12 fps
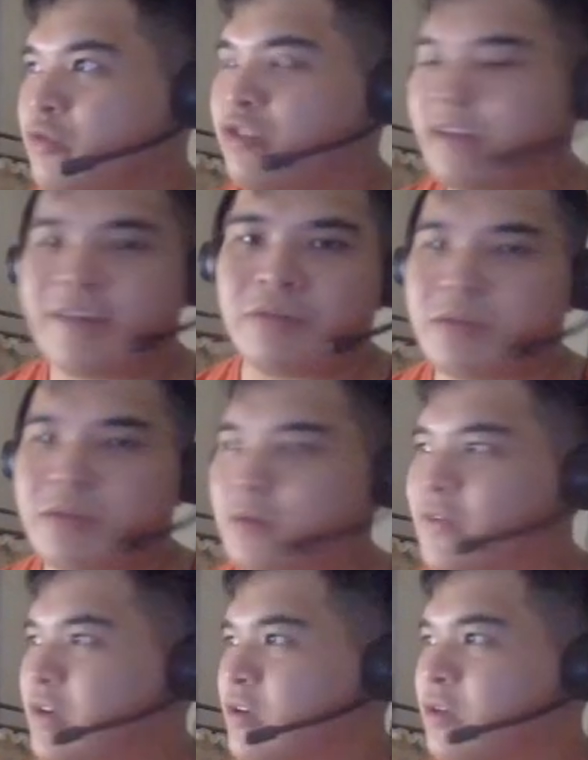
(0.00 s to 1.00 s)
checked out these
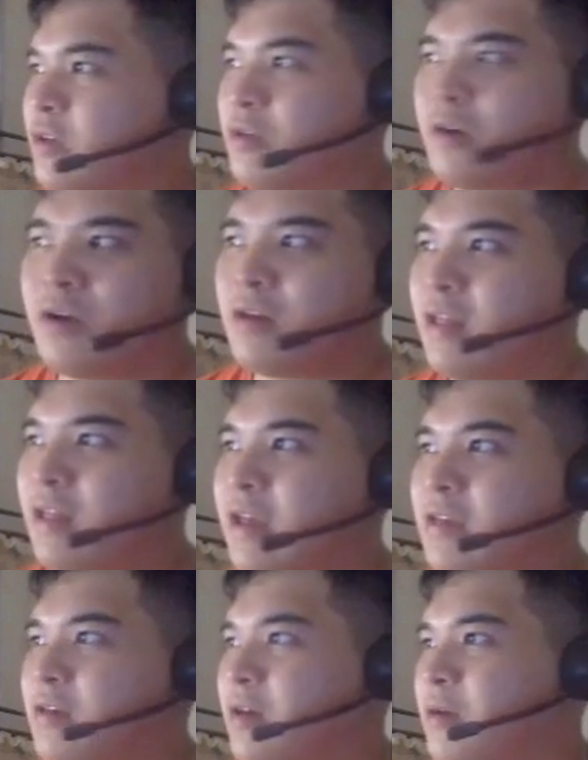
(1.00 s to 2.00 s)
vehicles are
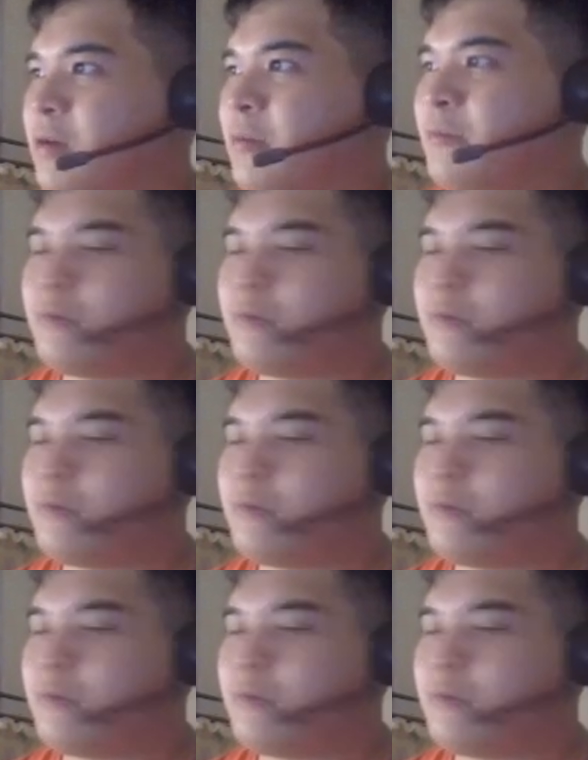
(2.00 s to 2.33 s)
like uh,